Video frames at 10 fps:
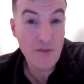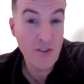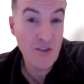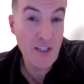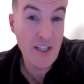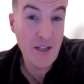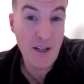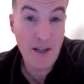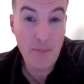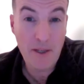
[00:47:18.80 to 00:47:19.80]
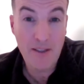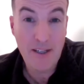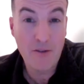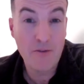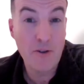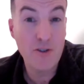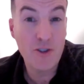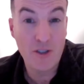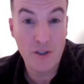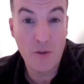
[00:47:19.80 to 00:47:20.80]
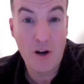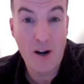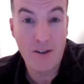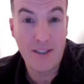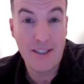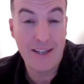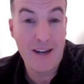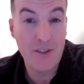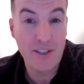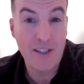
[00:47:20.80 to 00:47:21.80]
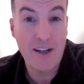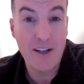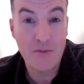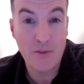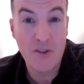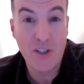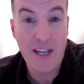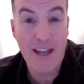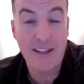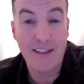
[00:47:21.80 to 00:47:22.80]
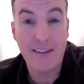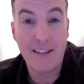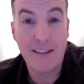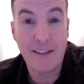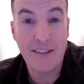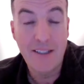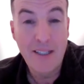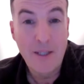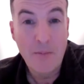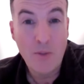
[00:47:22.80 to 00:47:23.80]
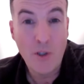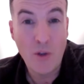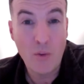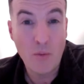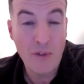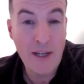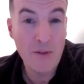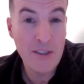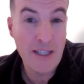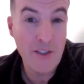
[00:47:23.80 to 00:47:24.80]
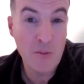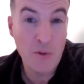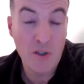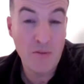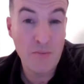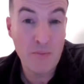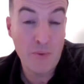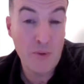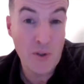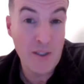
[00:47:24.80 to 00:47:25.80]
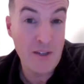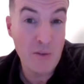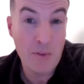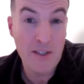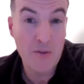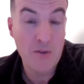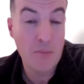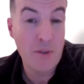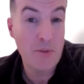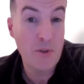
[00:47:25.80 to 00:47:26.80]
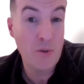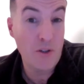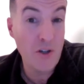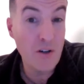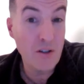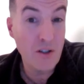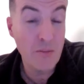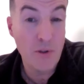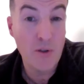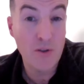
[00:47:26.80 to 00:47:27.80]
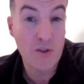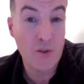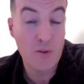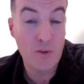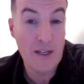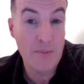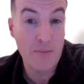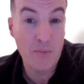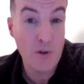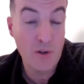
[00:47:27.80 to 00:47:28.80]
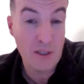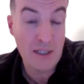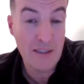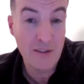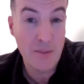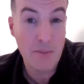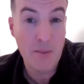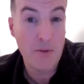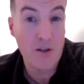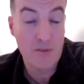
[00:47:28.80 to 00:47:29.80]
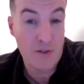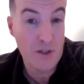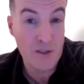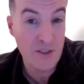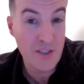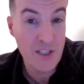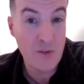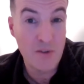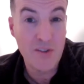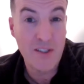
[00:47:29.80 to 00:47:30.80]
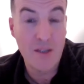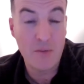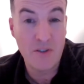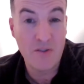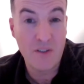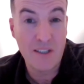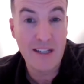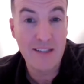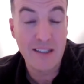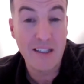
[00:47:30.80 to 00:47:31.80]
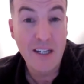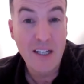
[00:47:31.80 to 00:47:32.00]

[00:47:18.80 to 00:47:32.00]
have to see about how functional you are in everyday life. Once again, I think that you know nowadays we're doing knee replacements on people who are younger, but also um, more elderly people are are continuing to ski, which is fantastic.